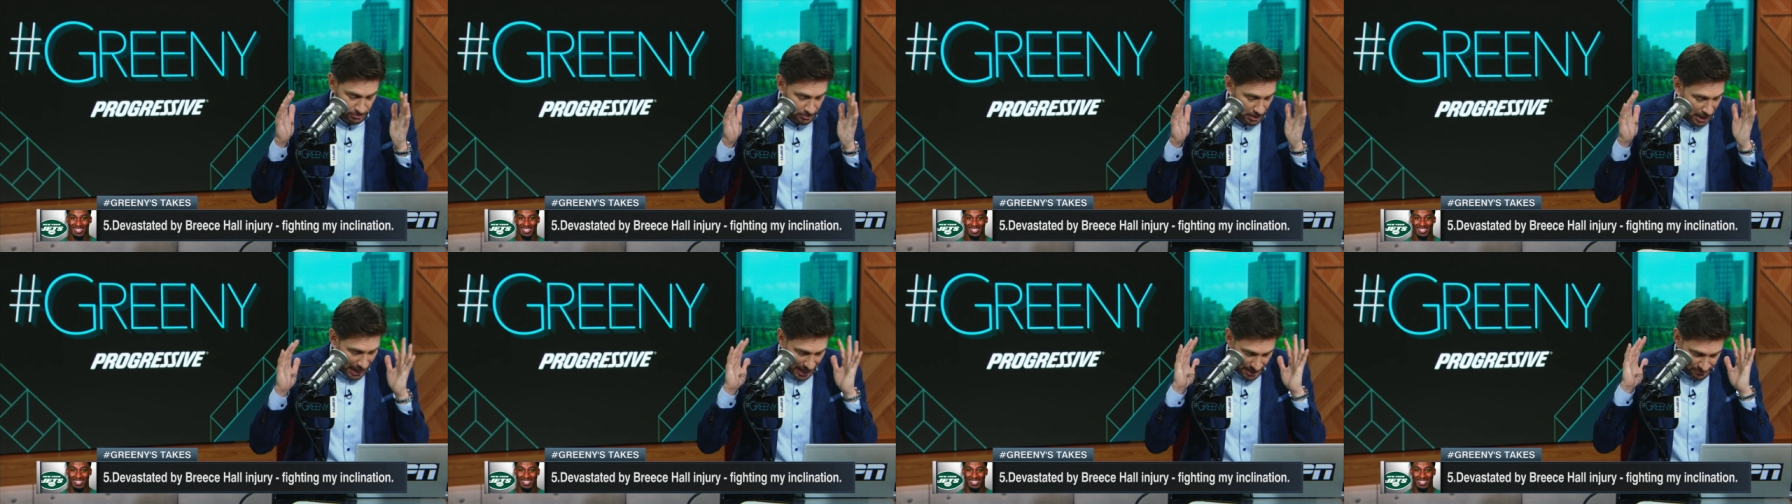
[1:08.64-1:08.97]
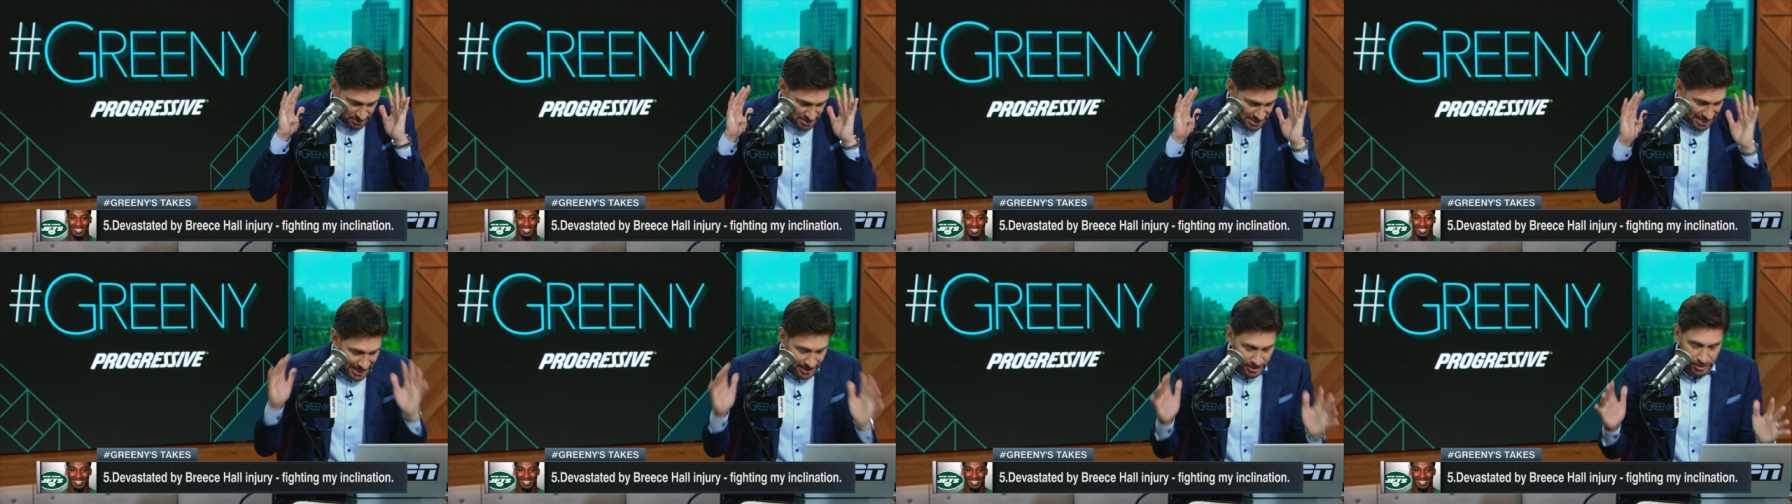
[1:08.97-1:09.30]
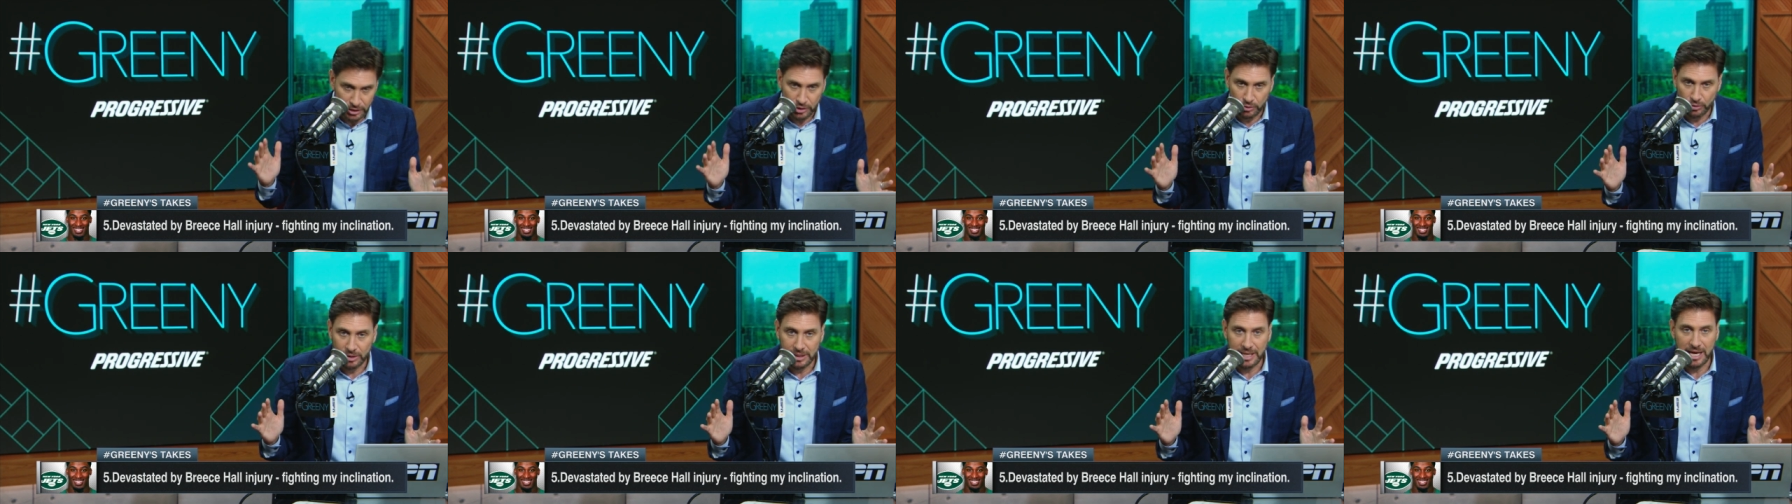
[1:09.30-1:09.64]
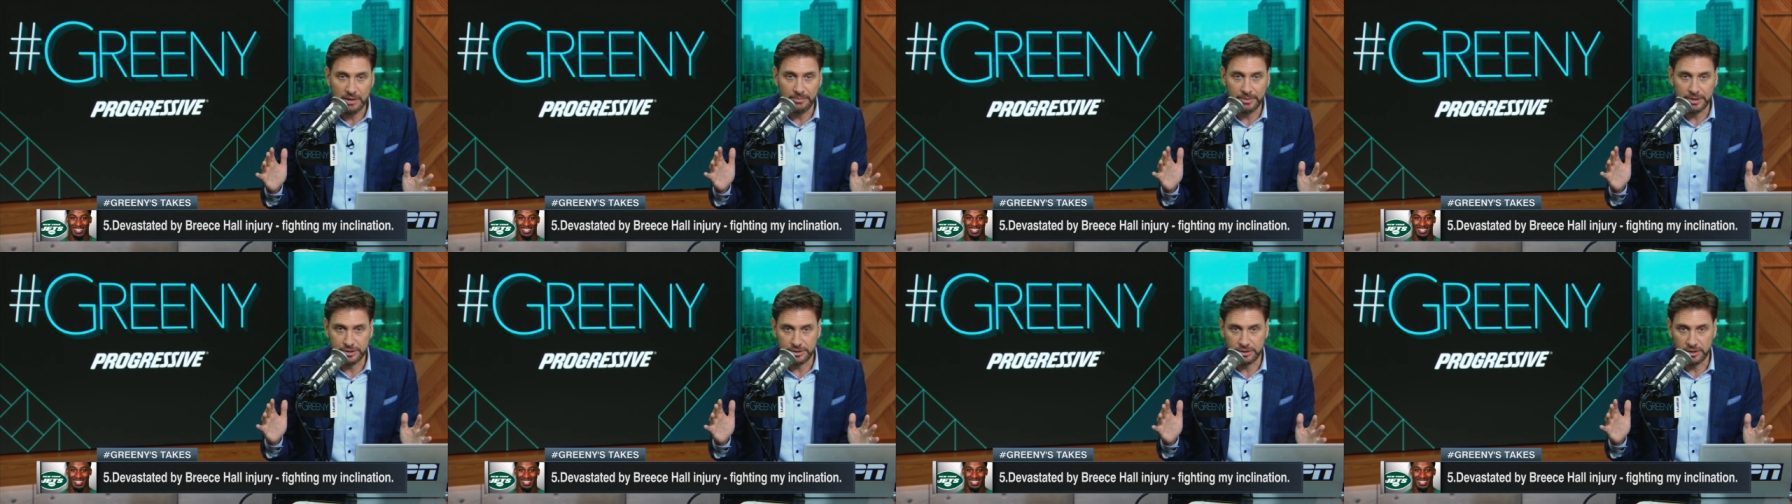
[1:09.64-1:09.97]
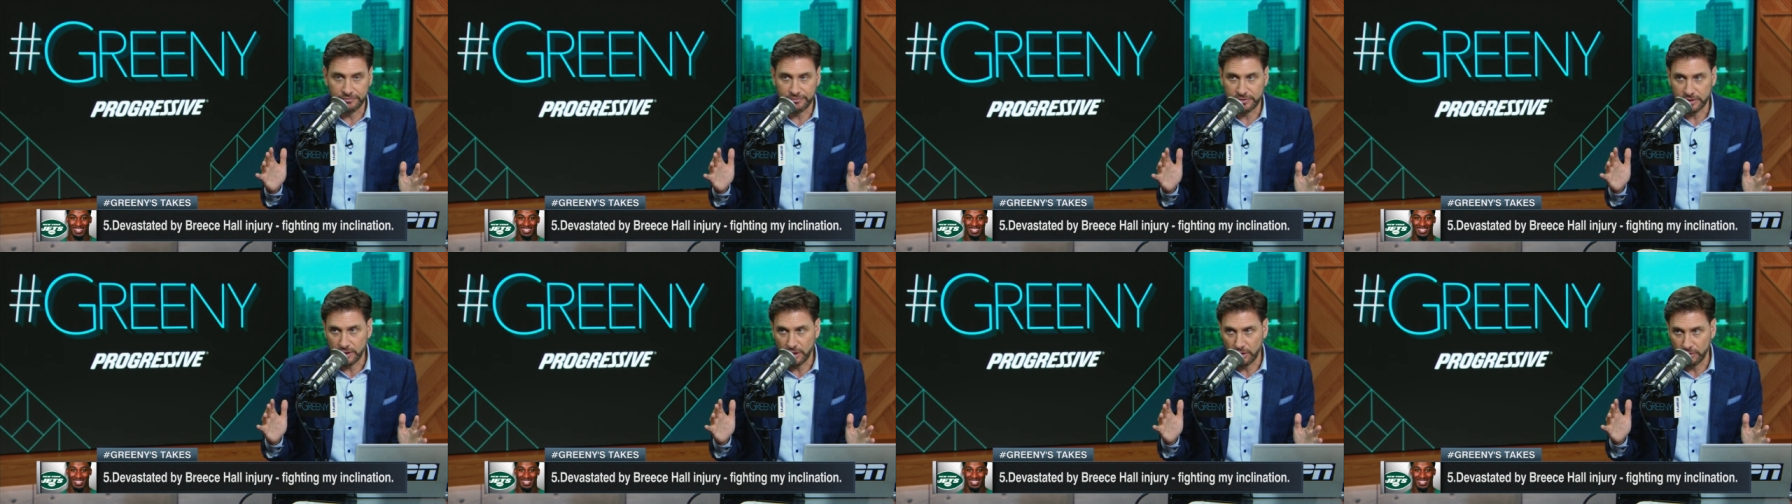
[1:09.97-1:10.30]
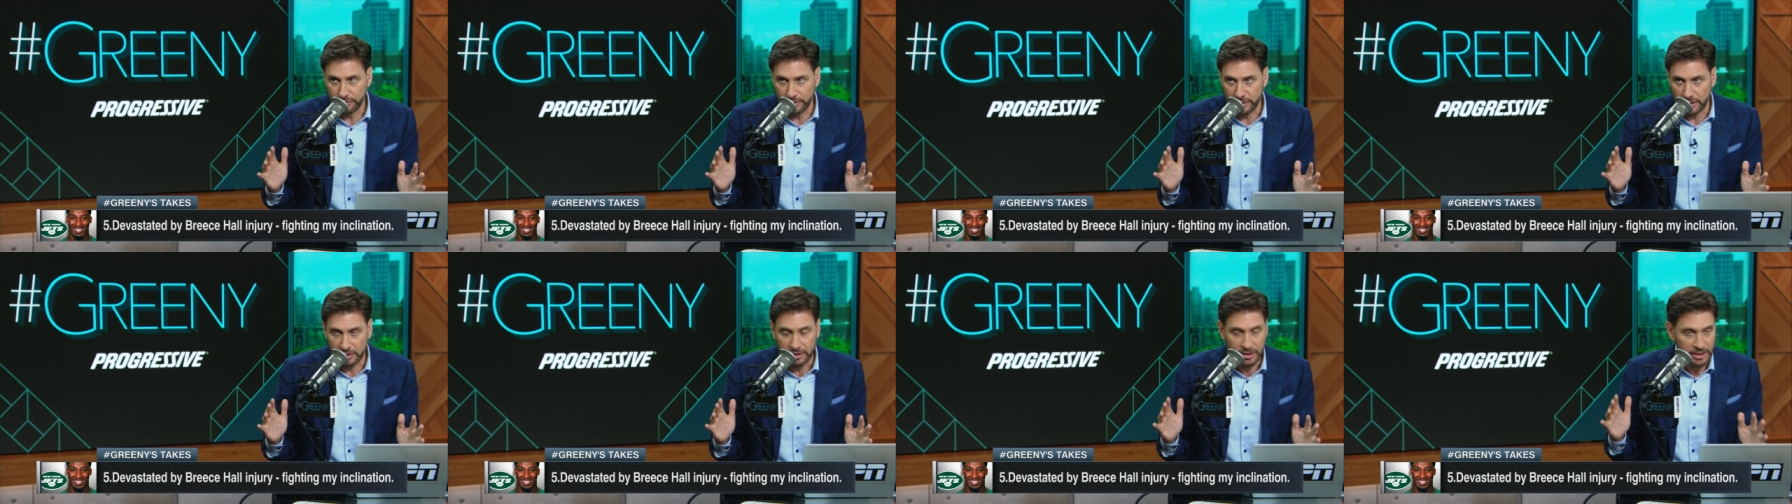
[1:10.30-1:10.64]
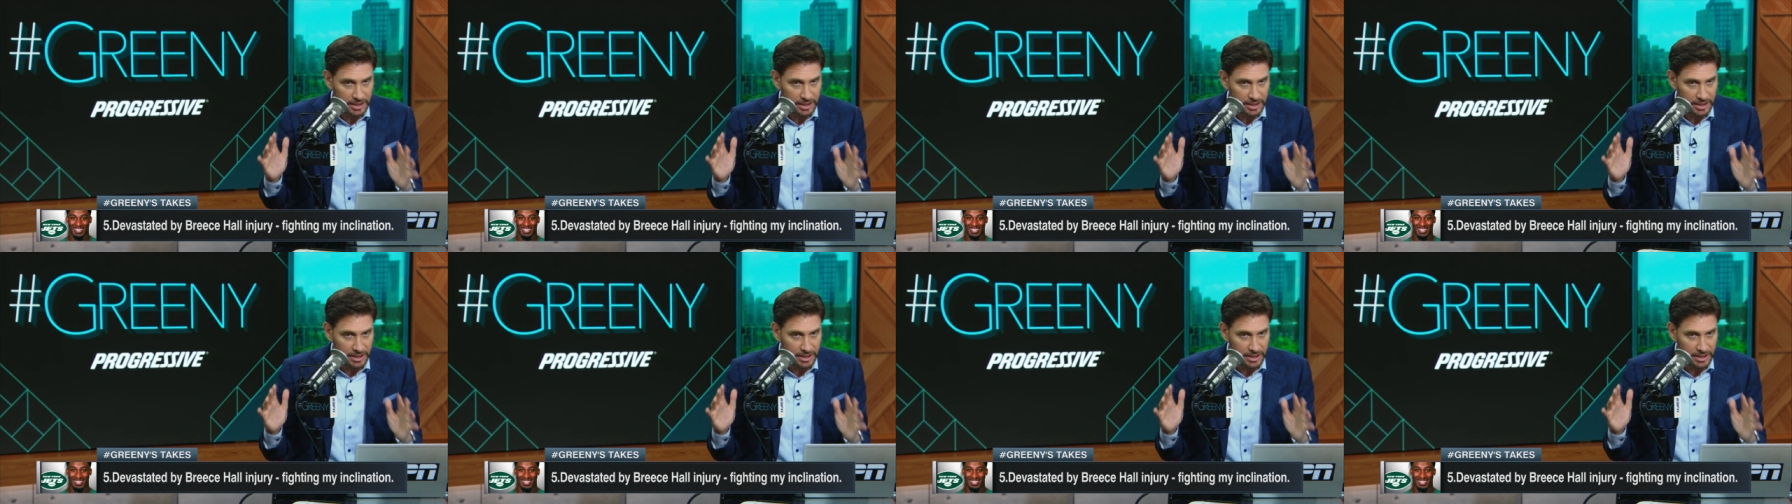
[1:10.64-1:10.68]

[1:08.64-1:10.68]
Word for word: I'm not going to allow myself to go there.